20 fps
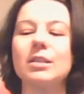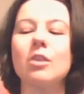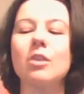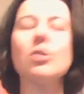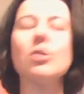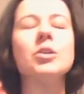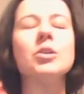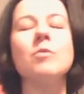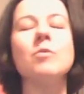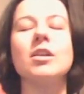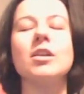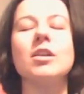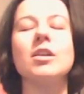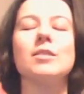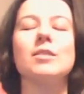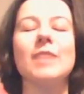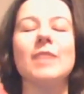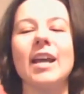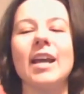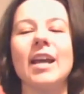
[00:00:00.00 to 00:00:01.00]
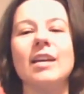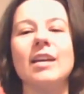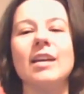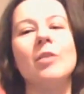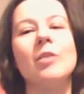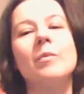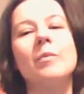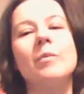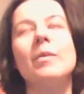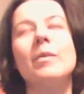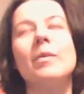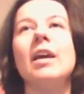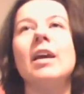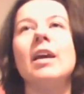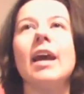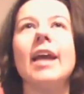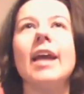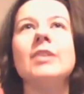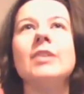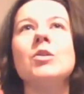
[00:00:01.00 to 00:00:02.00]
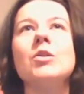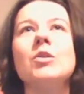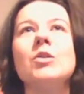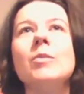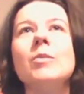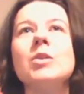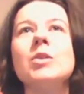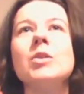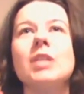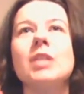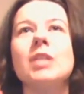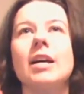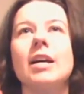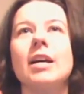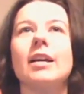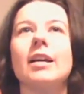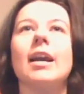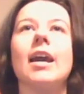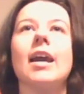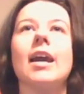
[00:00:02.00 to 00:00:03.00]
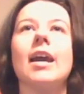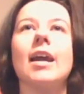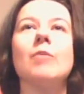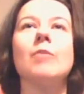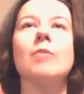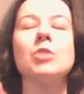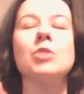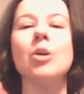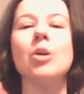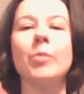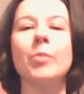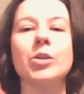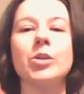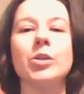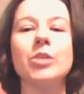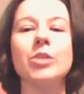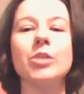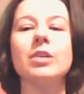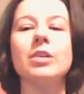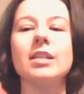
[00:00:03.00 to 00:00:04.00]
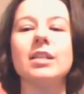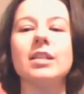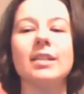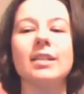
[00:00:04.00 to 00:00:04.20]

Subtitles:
not depresses me. It's almost like it was an